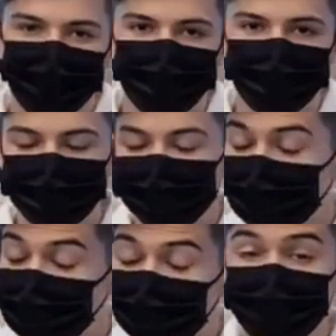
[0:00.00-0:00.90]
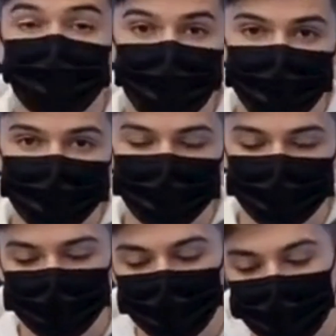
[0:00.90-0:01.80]
Fix that, and the
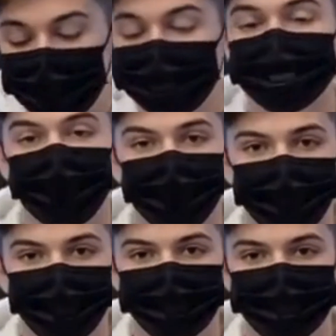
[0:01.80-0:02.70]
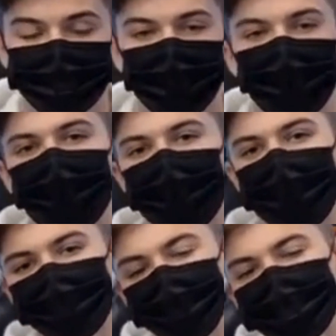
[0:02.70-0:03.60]
entire feel of the output
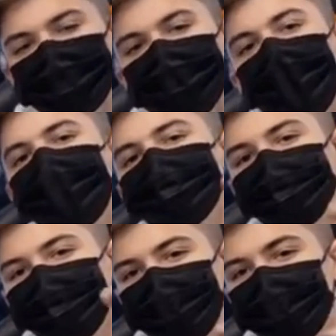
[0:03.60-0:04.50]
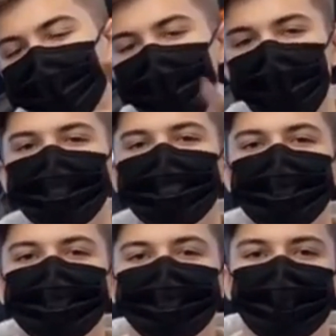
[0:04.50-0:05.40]
changes. Section 2.
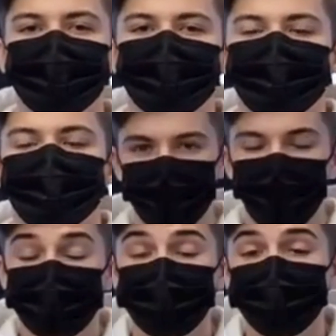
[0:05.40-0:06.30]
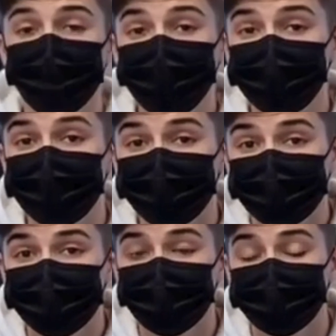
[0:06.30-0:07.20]
Choosing the right video tool.
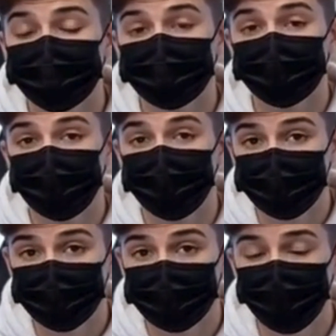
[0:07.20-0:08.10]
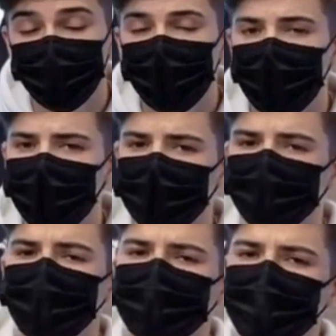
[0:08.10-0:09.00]
There isn't one best
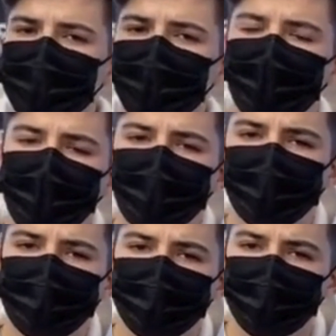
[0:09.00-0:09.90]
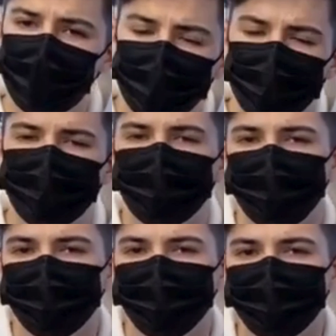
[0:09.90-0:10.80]
AI video tool, it depends
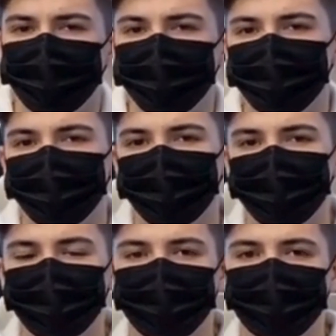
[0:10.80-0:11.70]
on what you're going for.